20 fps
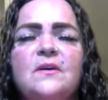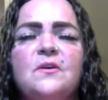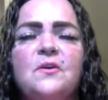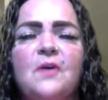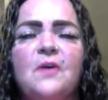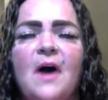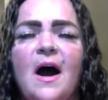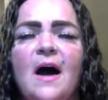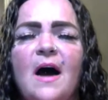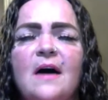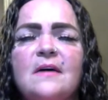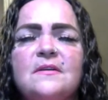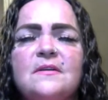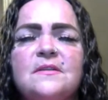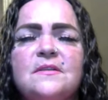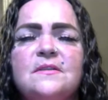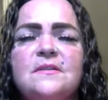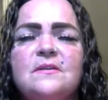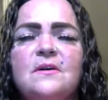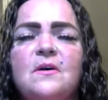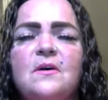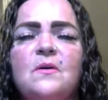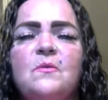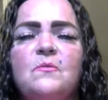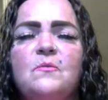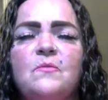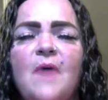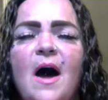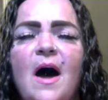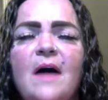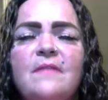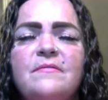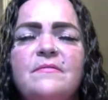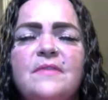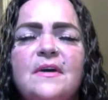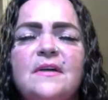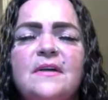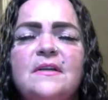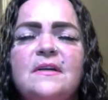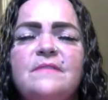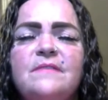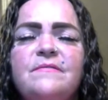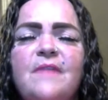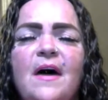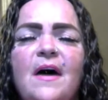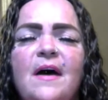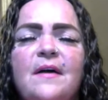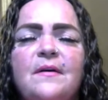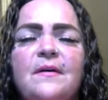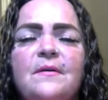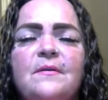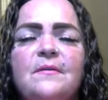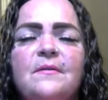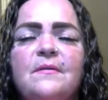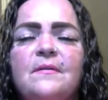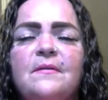Christ right then and there.